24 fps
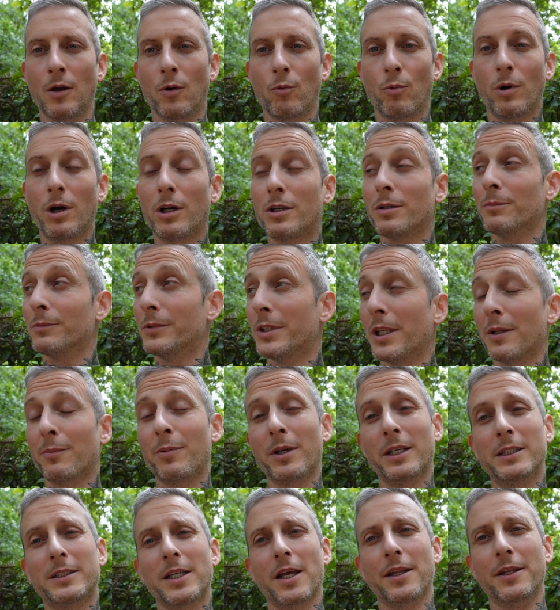Welcome to the
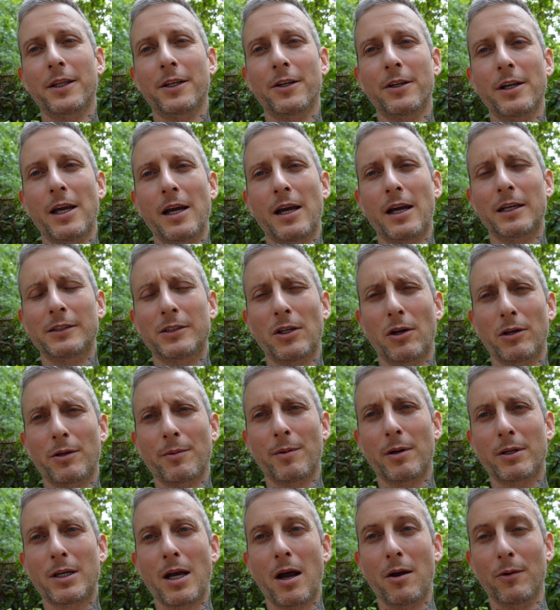place on the internet I talk
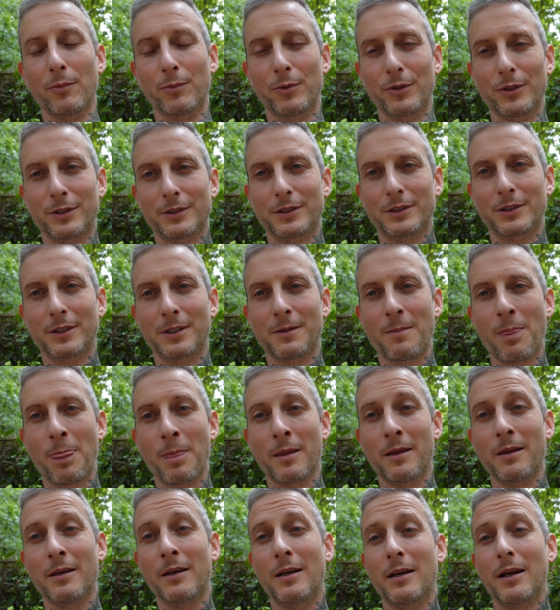about comic books.
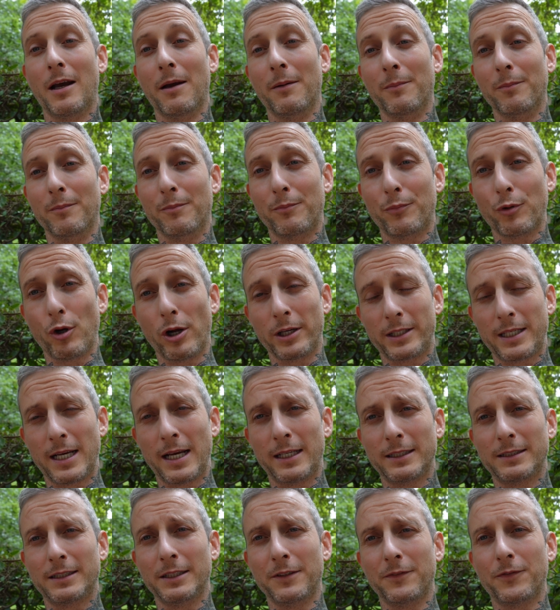I'm
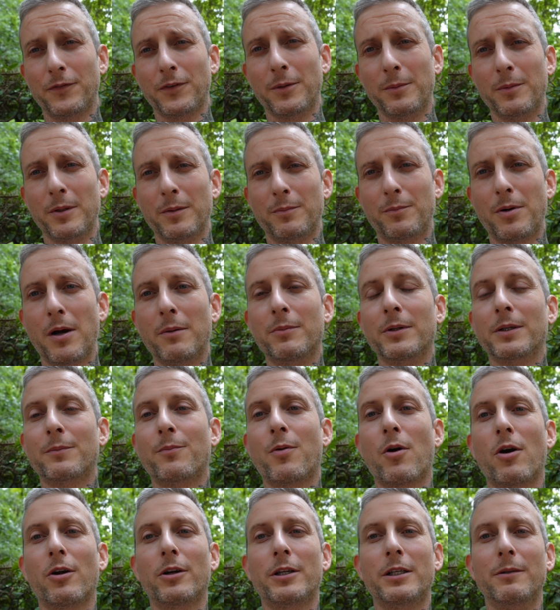broadcasting from a public
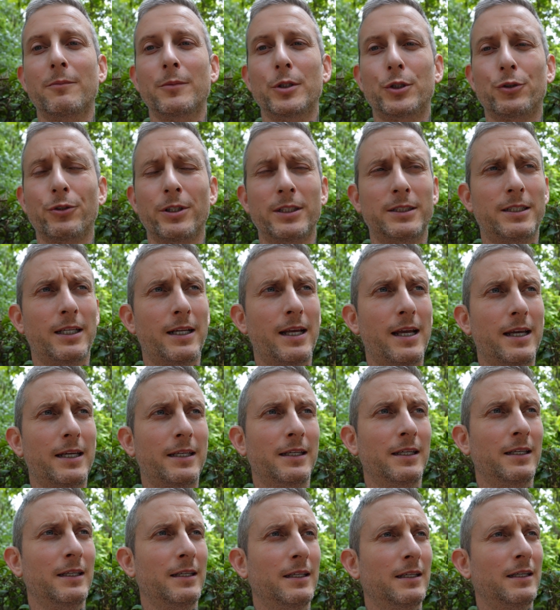park in Madrid today.
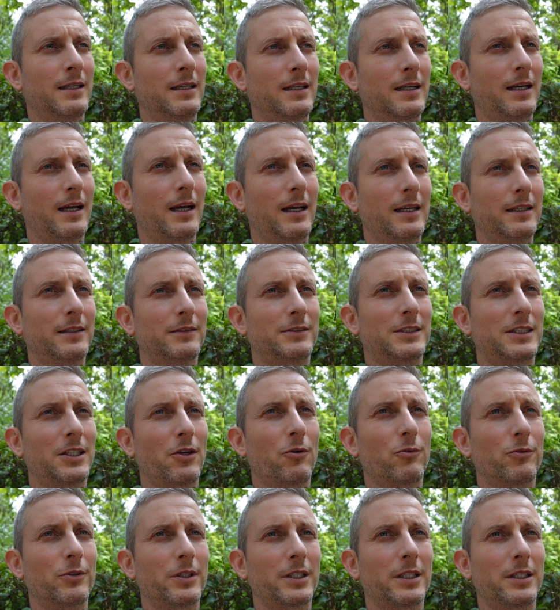It's the
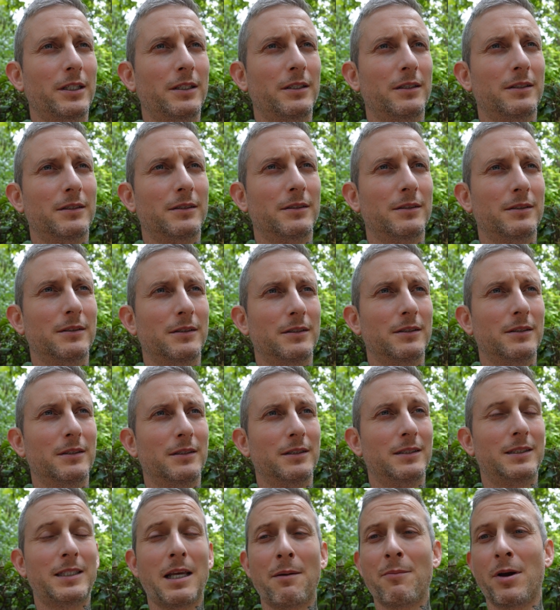only
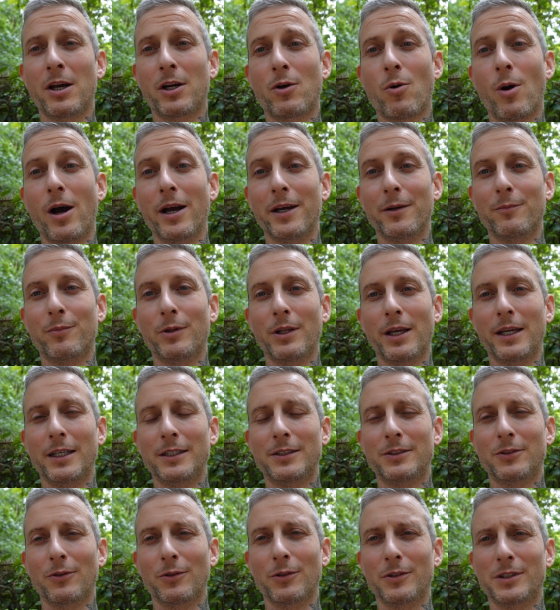semi-quiet
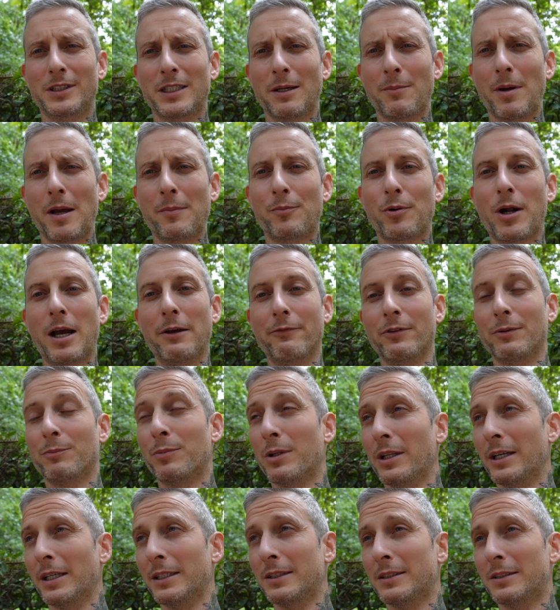place or semi-private
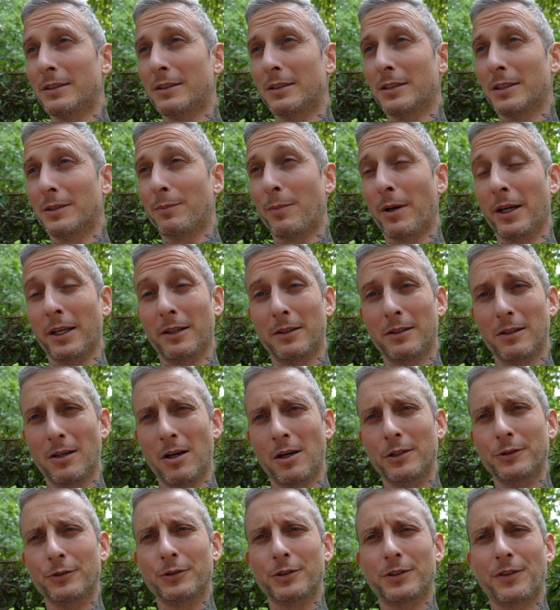place, despite
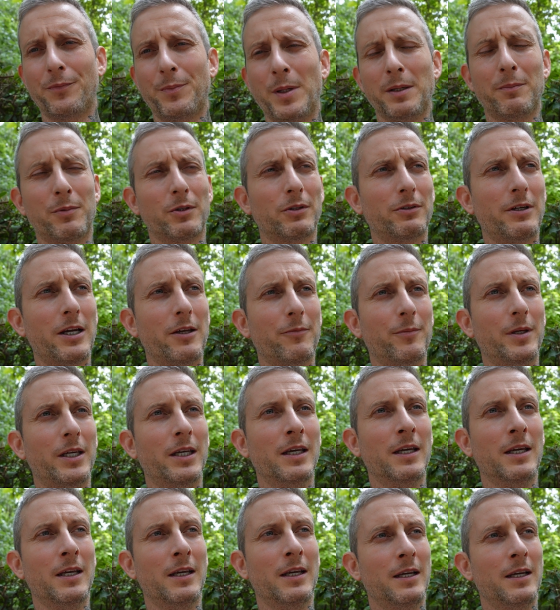hundreds of people around me,
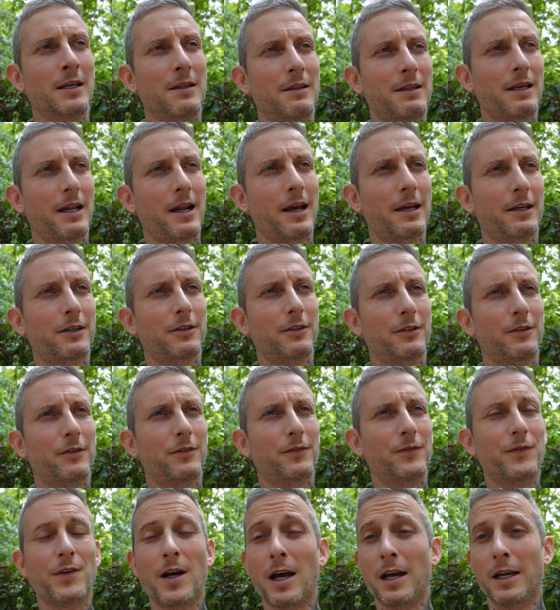that I could
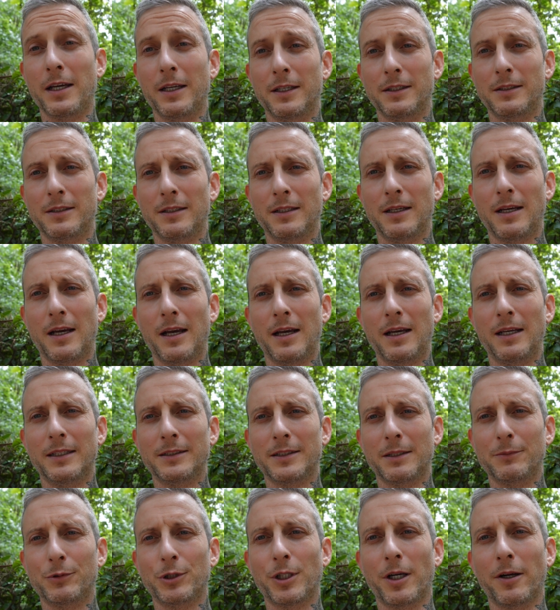find,
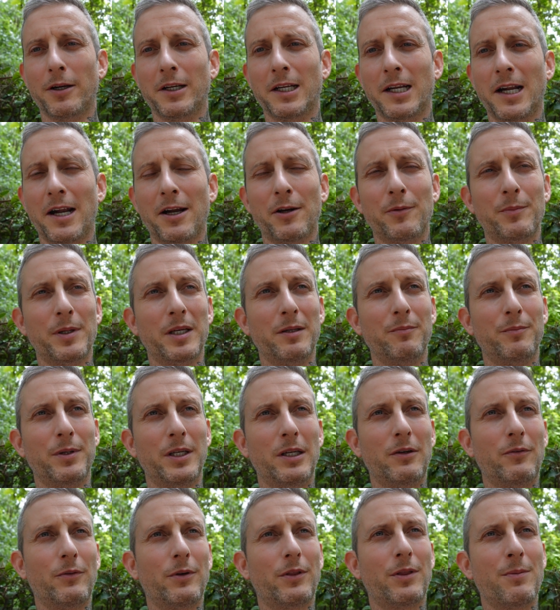as I'm sharing an
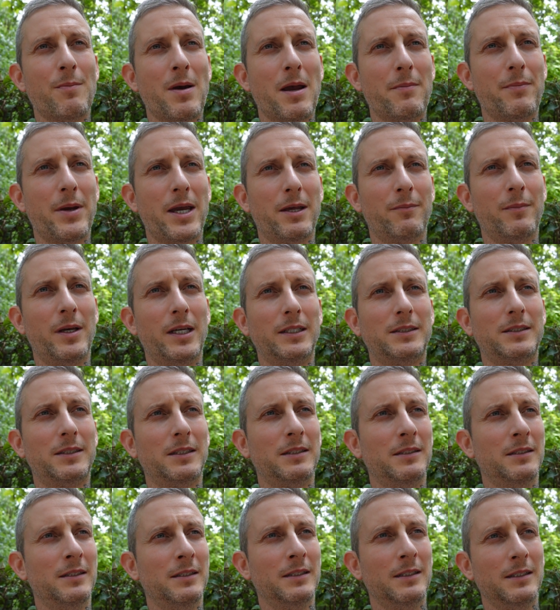Airbnb with my
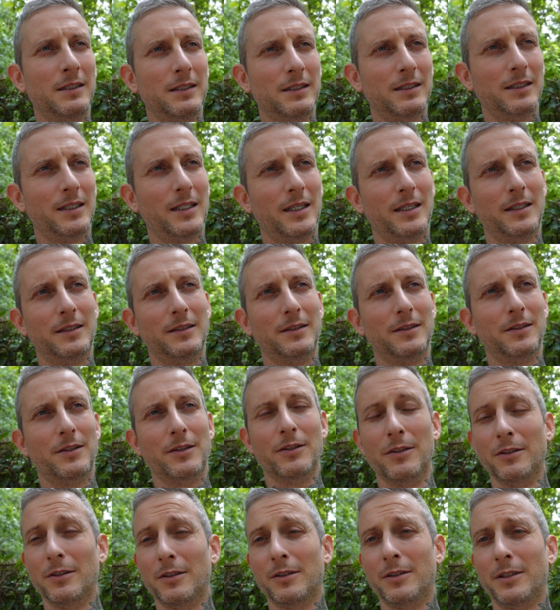bandmates, and
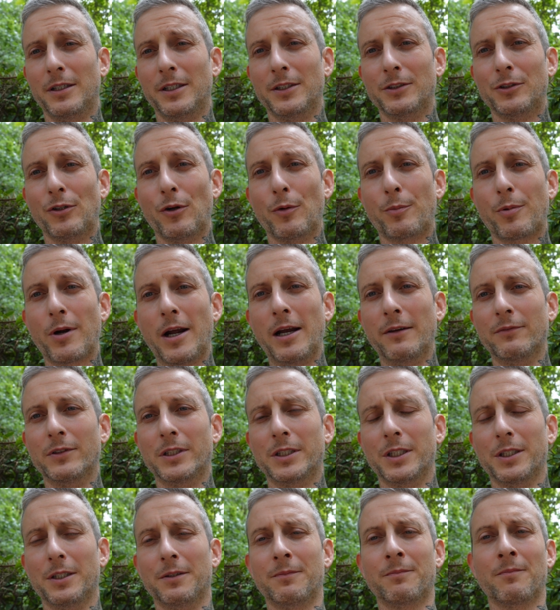there is no
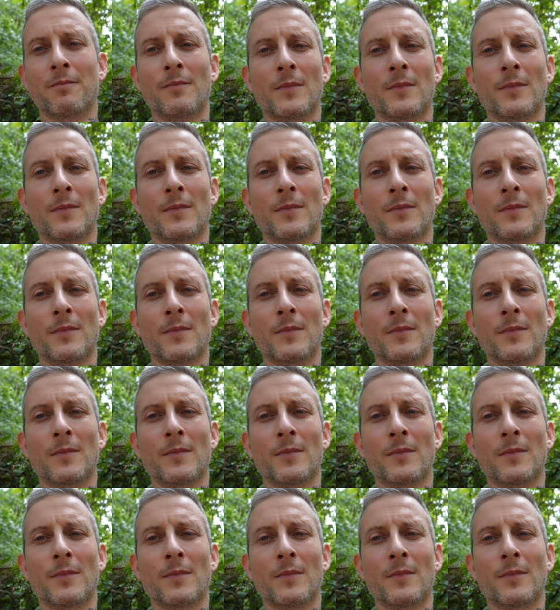privacy.